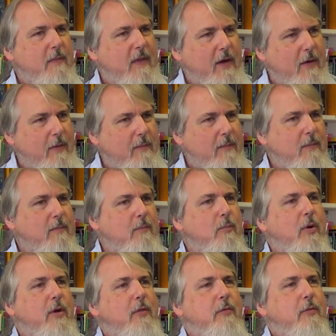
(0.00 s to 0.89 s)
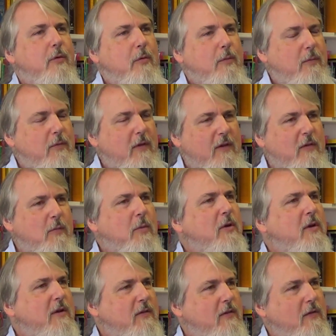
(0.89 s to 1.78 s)
they're put through
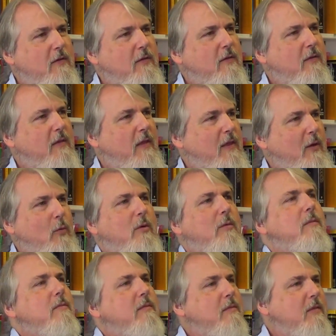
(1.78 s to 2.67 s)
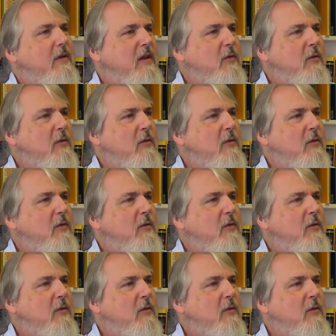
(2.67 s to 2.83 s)
experiences that they weren't